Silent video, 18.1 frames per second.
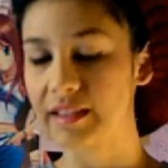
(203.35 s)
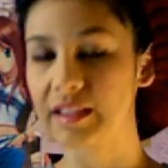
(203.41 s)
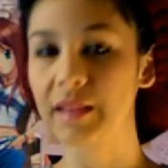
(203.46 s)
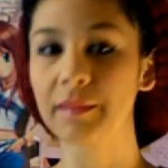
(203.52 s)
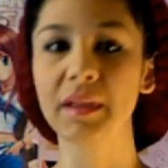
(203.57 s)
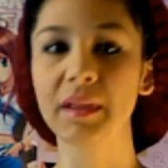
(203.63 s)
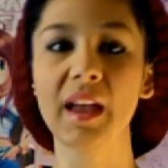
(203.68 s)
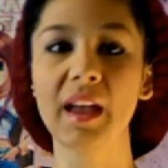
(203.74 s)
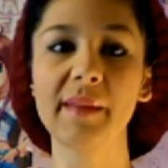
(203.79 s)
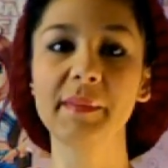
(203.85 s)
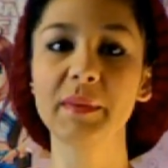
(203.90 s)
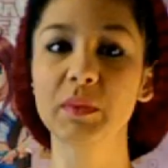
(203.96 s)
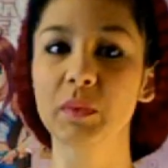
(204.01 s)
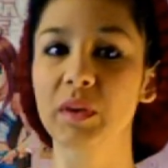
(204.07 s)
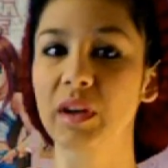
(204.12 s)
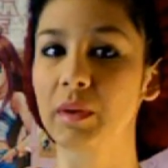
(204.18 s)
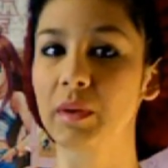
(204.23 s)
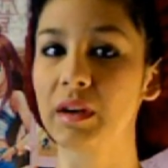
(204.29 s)
Sometimes
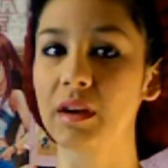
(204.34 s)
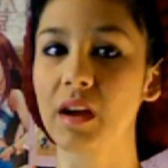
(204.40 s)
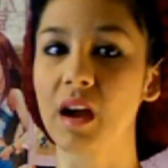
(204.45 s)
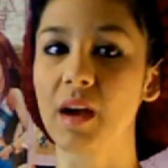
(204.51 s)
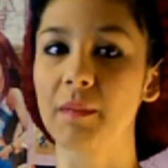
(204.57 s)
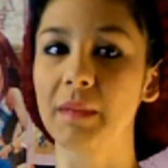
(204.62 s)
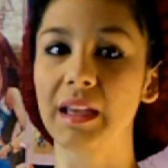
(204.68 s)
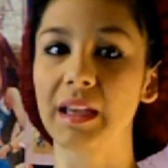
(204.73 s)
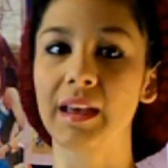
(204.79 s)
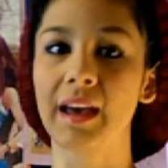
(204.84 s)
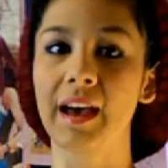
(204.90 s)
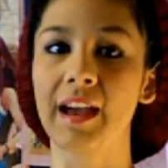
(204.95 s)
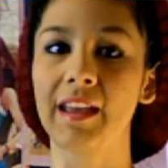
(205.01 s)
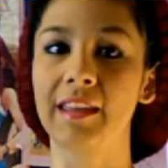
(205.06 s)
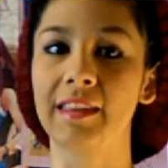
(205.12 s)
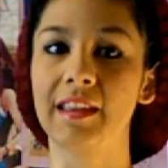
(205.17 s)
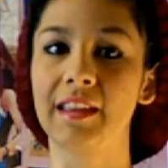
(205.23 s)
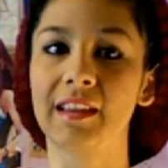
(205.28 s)
when I read a comic,
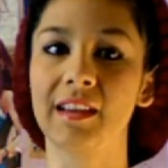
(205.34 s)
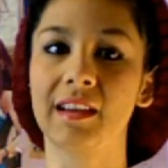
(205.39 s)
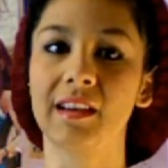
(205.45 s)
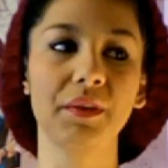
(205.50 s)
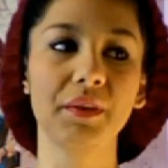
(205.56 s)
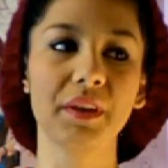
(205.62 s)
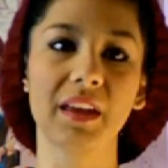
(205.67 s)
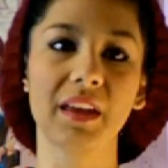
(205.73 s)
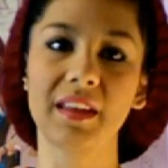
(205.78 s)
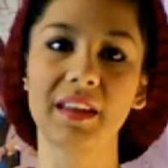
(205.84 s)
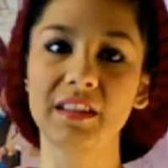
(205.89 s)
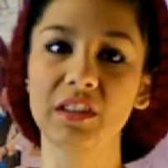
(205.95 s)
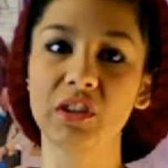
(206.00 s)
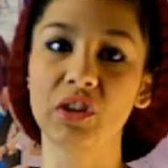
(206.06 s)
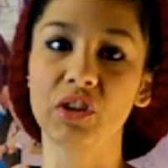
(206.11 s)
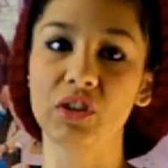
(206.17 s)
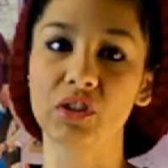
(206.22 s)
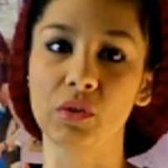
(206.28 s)
I think, okay, that's
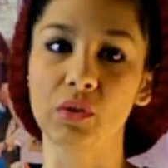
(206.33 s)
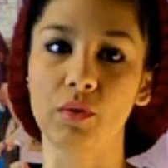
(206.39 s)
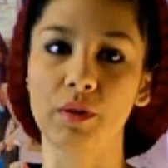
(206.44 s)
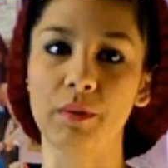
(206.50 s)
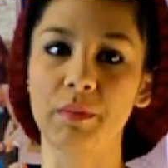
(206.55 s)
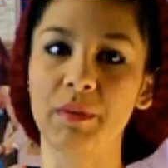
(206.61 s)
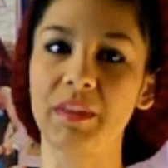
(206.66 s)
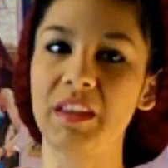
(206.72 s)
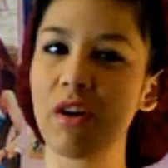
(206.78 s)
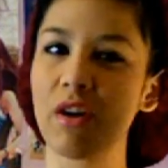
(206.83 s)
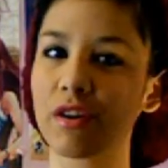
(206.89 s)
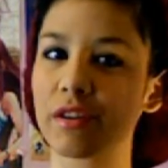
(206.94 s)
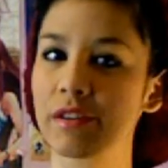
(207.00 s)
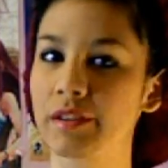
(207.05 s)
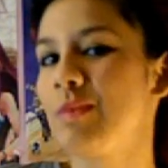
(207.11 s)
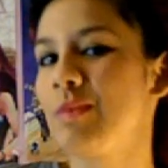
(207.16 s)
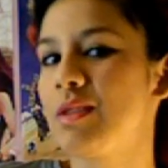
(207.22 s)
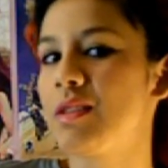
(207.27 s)
a good story, but the art,